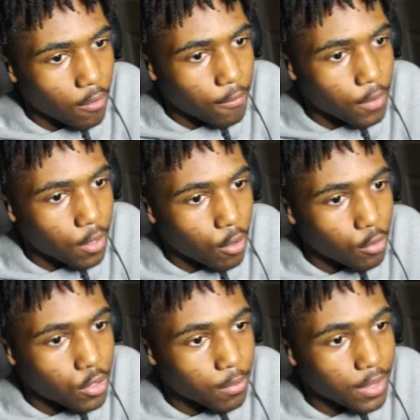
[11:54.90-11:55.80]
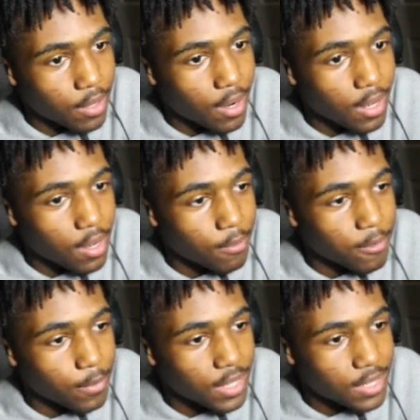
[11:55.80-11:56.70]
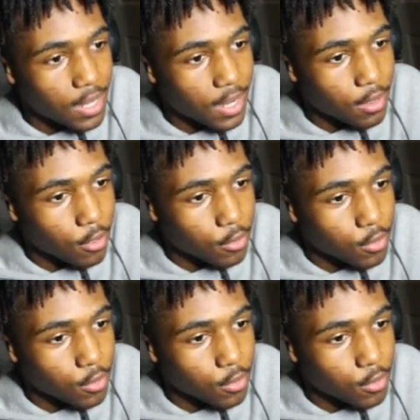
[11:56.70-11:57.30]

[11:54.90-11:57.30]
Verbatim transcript: for the culture. But they're gonna come from this side though,